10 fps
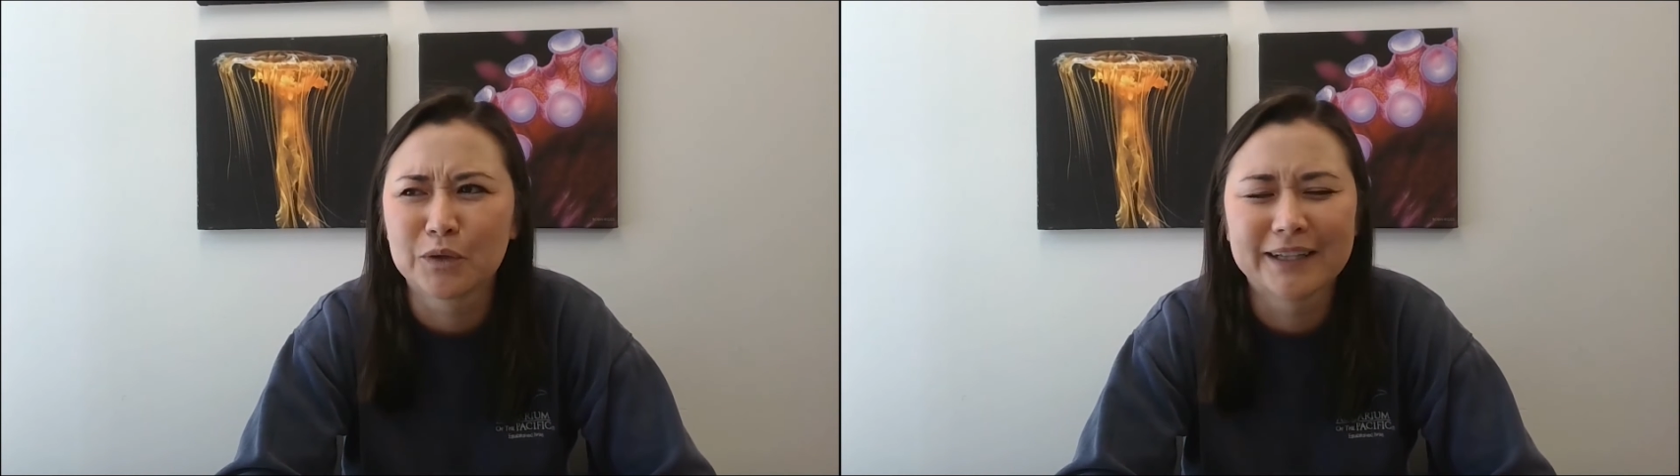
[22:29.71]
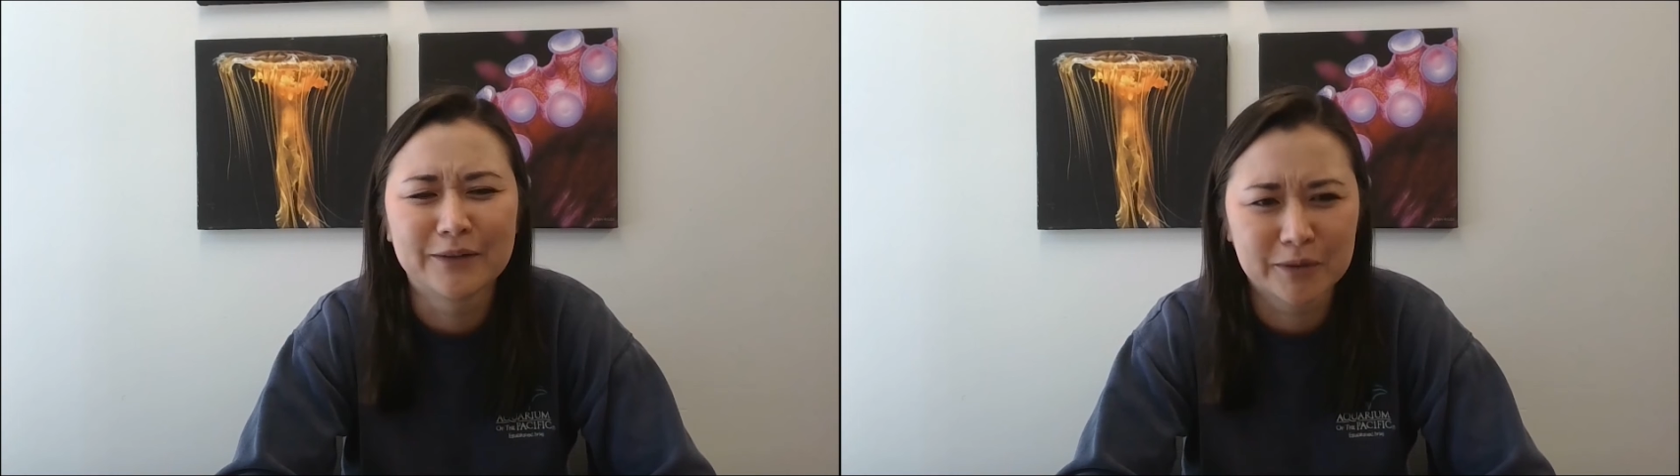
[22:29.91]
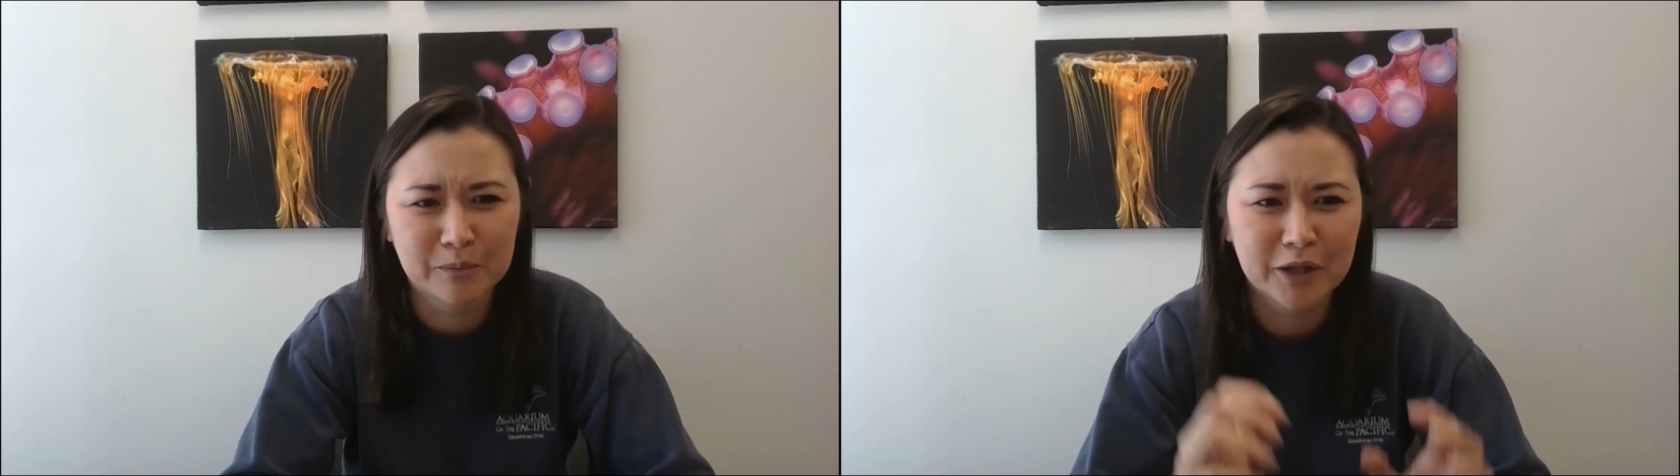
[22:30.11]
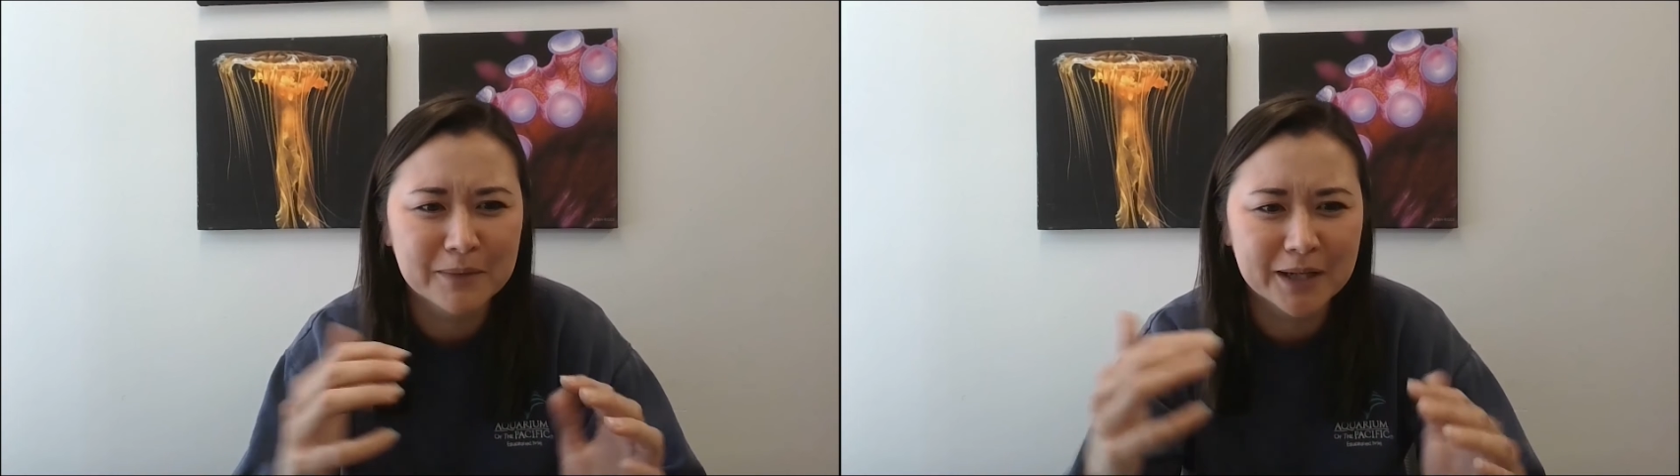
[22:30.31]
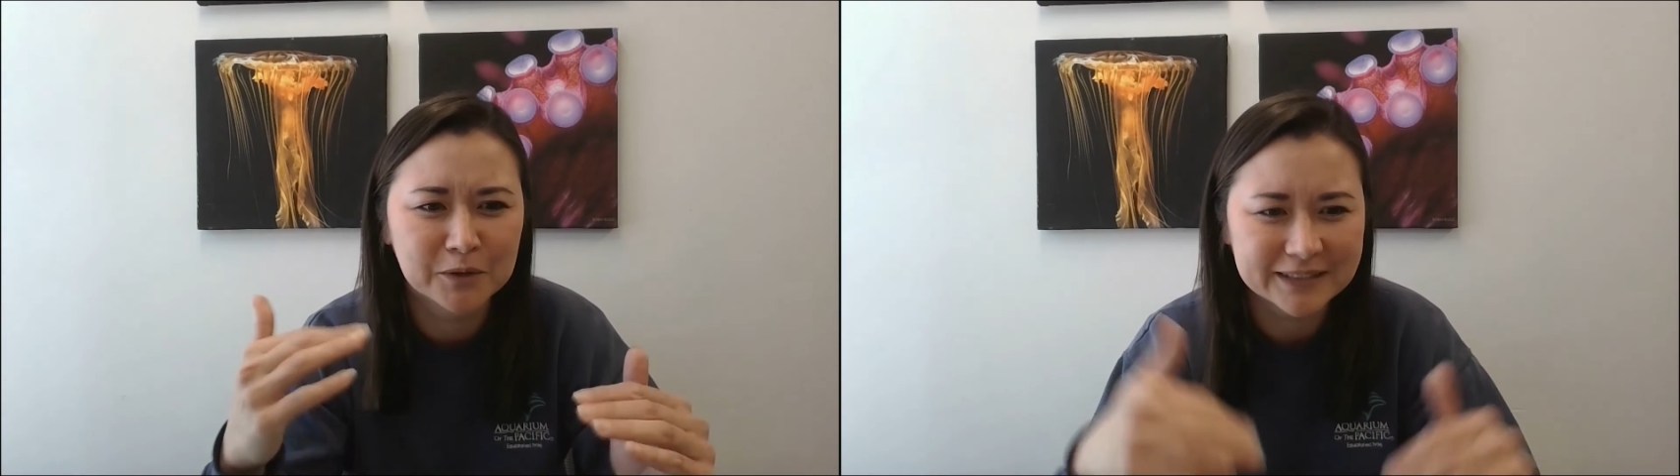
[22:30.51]
working with marine
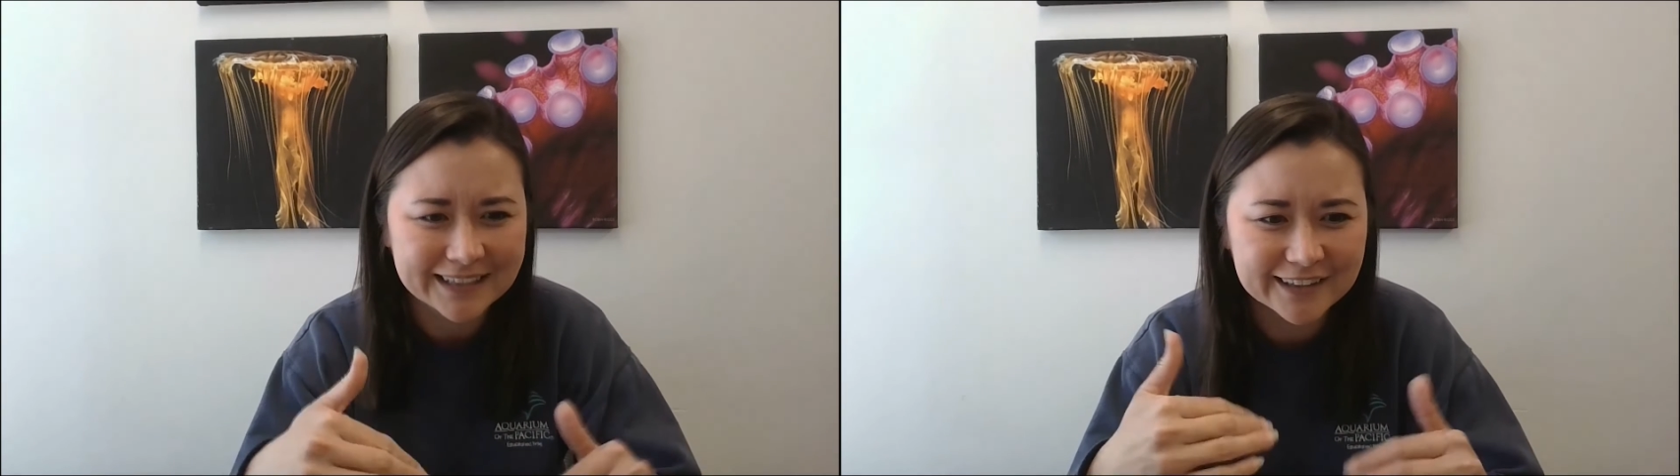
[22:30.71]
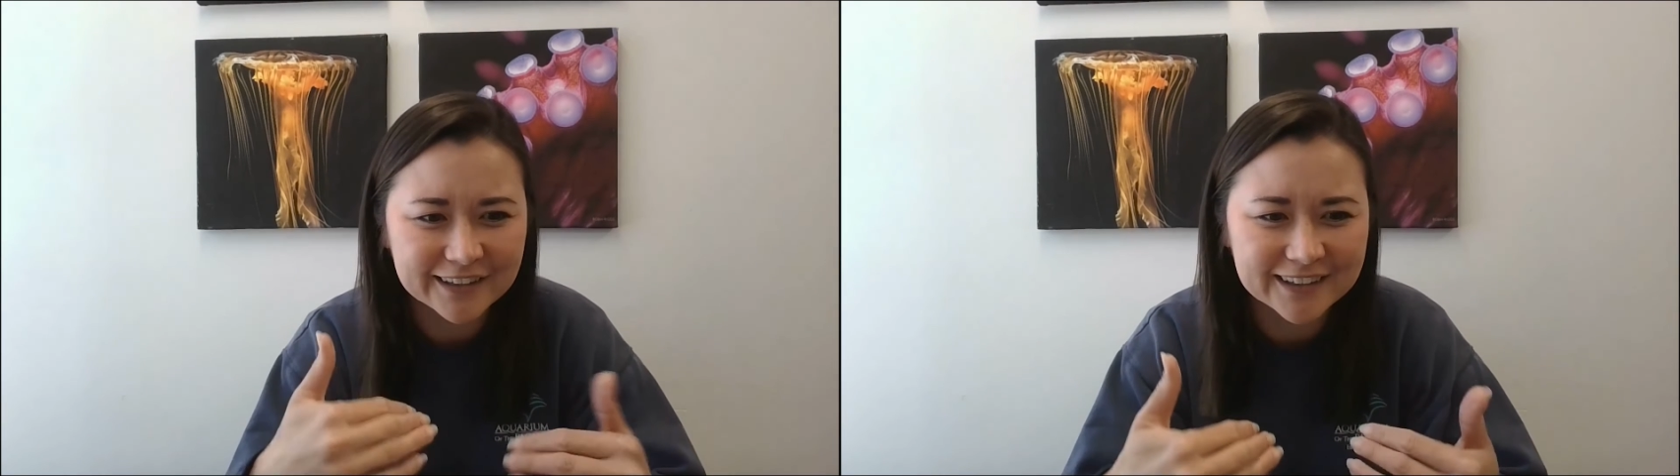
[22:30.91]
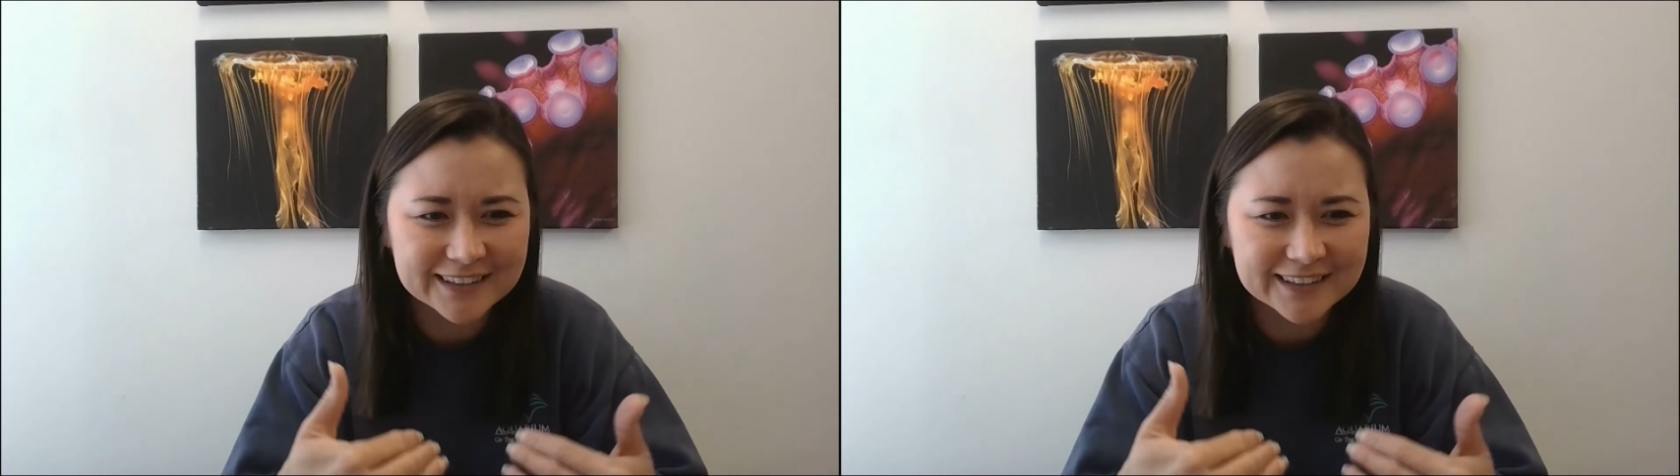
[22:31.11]
mammals here